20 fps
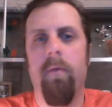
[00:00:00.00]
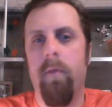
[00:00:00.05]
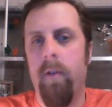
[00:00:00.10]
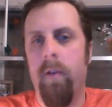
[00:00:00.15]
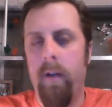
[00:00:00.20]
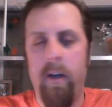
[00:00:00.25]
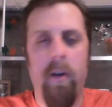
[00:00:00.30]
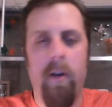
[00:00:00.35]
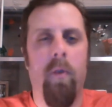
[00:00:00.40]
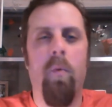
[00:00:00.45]

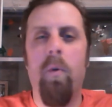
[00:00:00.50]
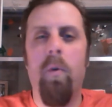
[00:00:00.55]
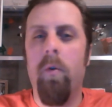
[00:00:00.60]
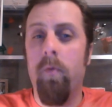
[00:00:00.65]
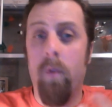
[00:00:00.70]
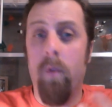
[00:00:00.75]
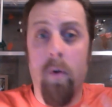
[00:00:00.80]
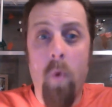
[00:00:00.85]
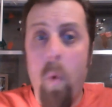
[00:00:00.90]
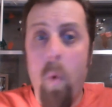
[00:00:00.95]
will
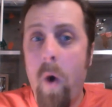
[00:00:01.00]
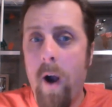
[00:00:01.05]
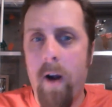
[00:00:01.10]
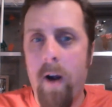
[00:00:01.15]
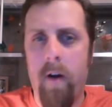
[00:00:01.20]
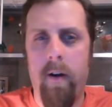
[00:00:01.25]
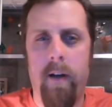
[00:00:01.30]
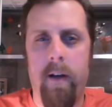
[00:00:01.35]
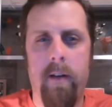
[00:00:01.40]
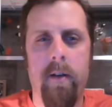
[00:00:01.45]

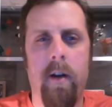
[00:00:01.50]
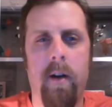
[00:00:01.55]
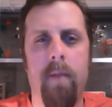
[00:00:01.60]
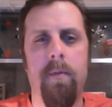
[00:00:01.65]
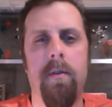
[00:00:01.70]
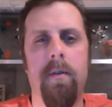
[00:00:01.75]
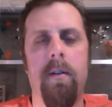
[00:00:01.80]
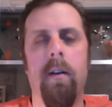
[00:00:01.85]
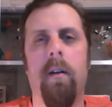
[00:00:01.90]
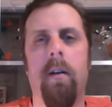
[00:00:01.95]
require a tub
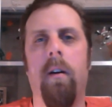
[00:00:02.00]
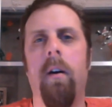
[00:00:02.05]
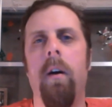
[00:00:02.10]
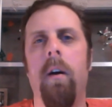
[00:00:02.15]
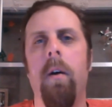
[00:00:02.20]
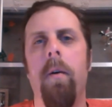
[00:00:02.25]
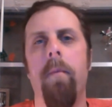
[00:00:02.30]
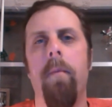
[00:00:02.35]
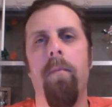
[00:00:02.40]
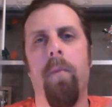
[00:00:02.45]
seal
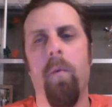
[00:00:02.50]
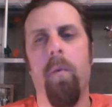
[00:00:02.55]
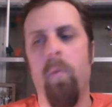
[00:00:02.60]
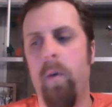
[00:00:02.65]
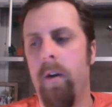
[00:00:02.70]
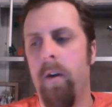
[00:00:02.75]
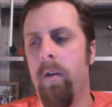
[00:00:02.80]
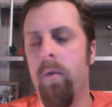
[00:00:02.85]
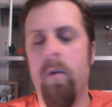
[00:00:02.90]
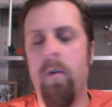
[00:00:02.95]

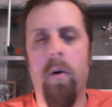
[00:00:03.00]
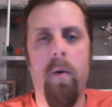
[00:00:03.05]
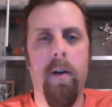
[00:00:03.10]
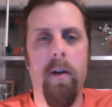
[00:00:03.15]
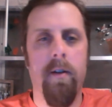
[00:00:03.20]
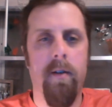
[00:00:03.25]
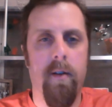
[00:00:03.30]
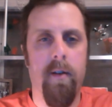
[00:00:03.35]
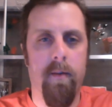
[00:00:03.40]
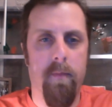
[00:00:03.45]
when you go
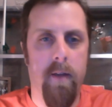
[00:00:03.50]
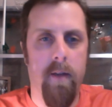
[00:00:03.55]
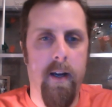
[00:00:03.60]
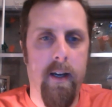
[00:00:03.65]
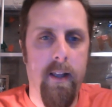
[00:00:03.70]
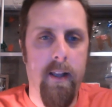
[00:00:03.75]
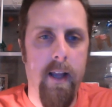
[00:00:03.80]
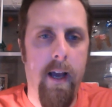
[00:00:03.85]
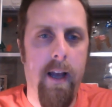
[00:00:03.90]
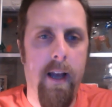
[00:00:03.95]
into them
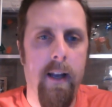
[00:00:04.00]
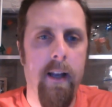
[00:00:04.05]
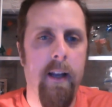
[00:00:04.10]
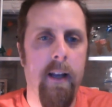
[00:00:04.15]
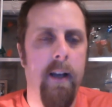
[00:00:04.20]
like that.